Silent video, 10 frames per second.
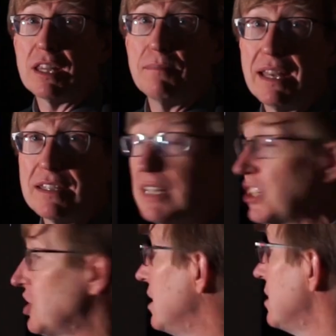the main
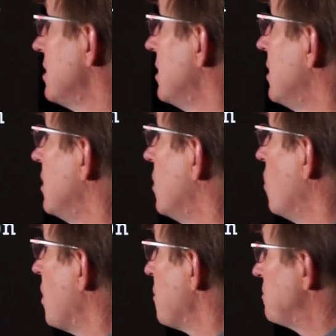distinction is
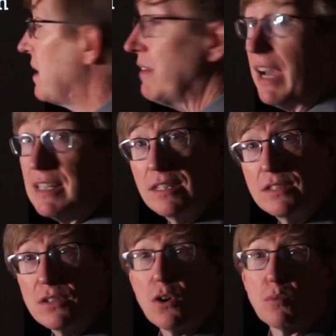whether it's made of
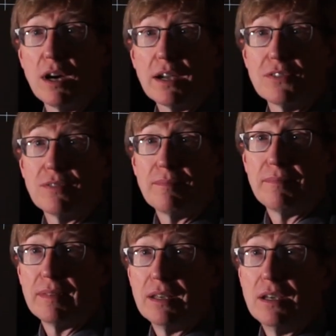ices or rocks.
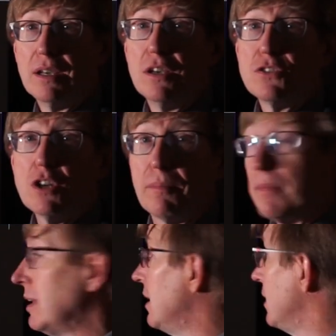So
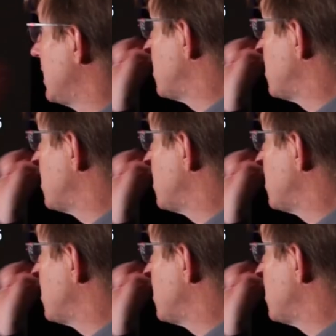let's